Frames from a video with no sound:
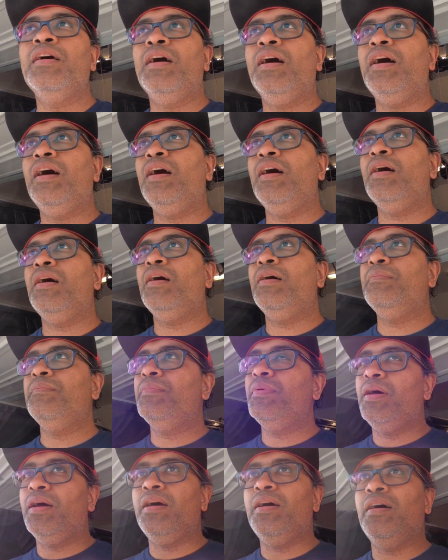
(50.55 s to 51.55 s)

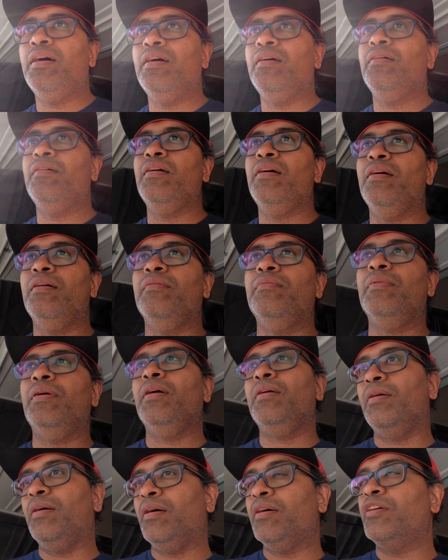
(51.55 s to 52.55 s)

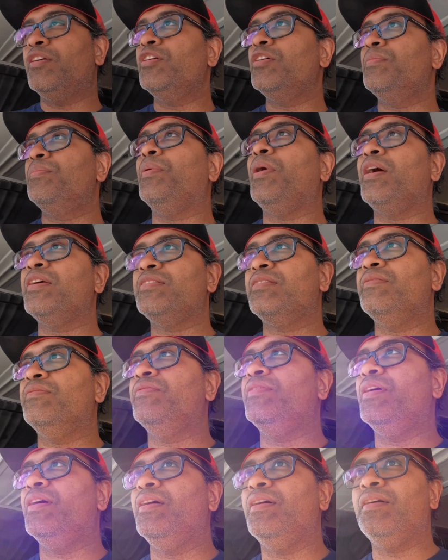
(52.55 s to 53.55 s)
a good positive
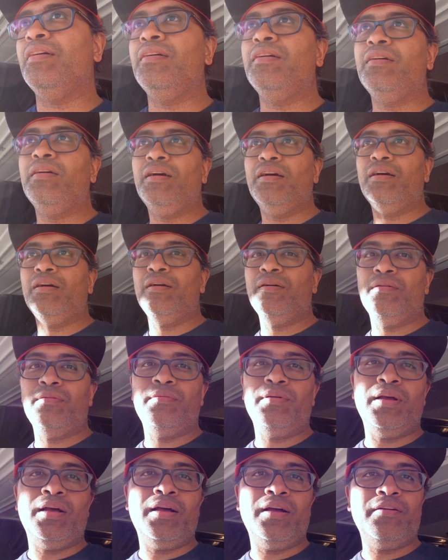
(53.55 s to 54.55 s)

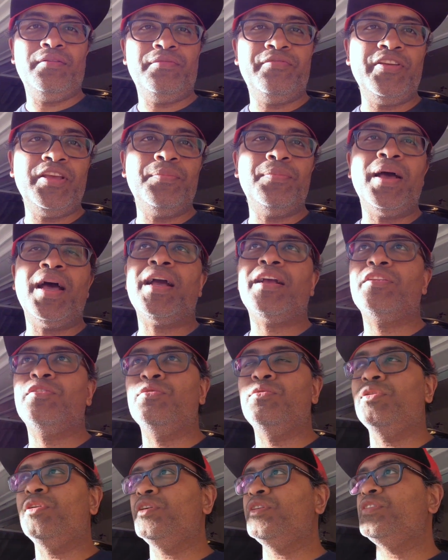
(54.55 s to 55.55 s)
feedback
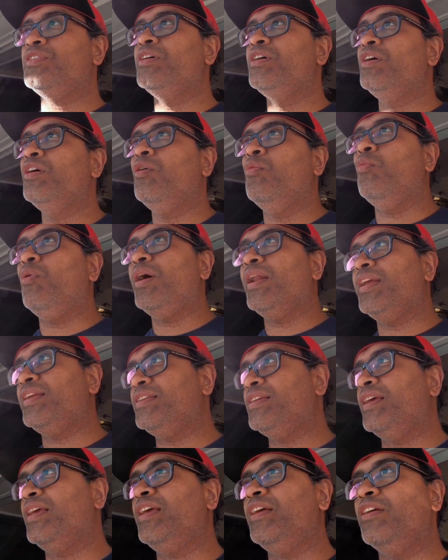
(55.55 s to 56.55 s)
towards wanting
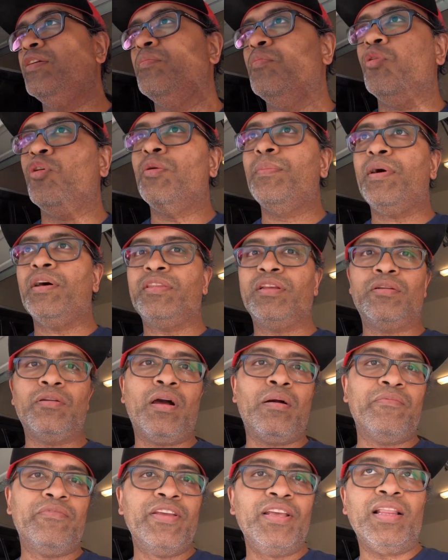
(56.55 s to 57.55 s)
to hear more about the
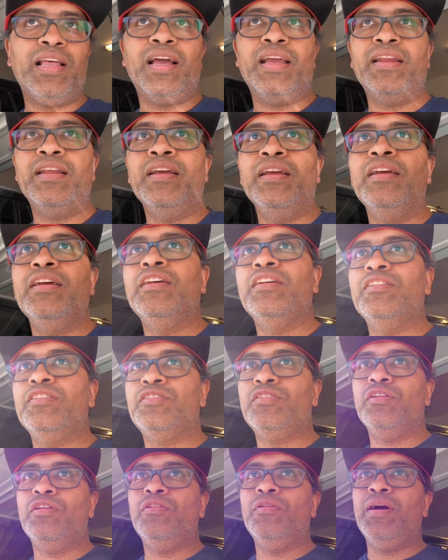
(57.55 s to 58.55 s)
Grom VLine.
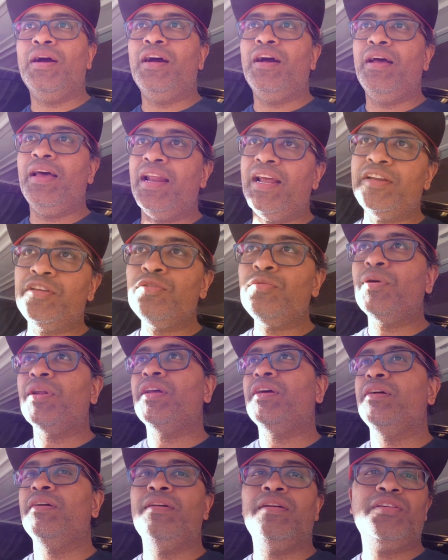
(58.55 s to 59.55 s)
So, and I do want
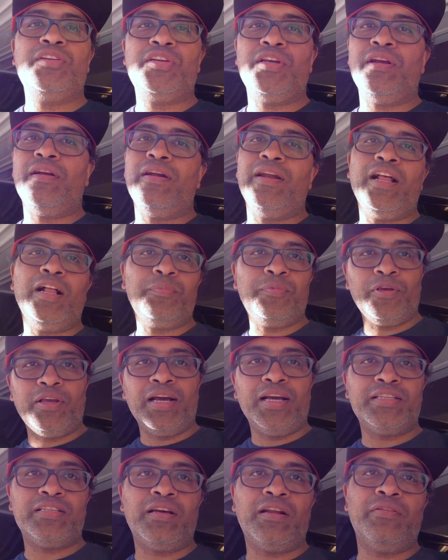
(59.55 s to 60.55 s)
to share and help you
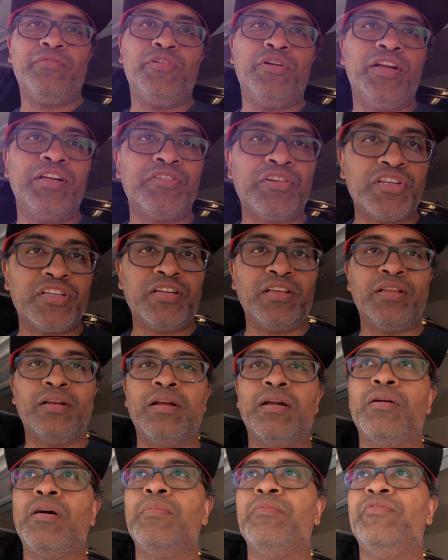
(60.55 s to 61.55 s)
guys out if you're interested in the
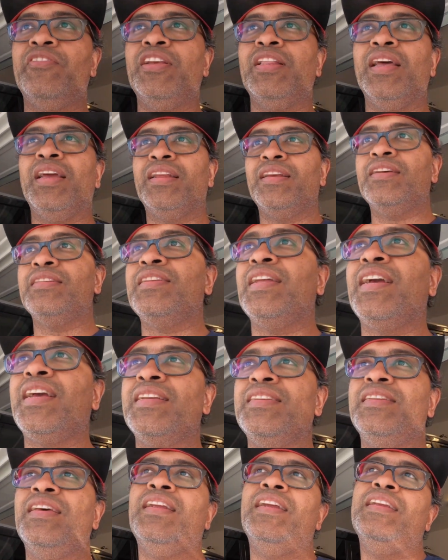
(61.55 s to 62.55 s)
Grom VLine, because like
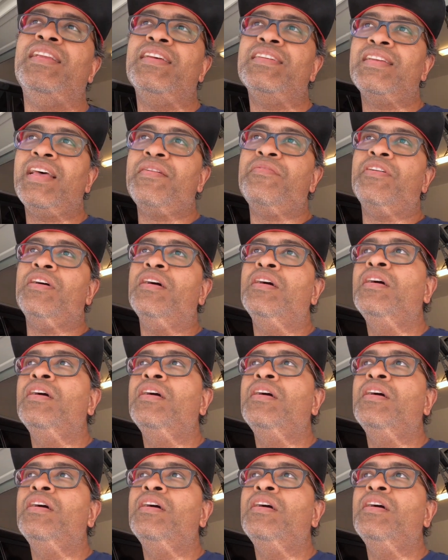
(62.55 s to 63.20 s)
I said, it does have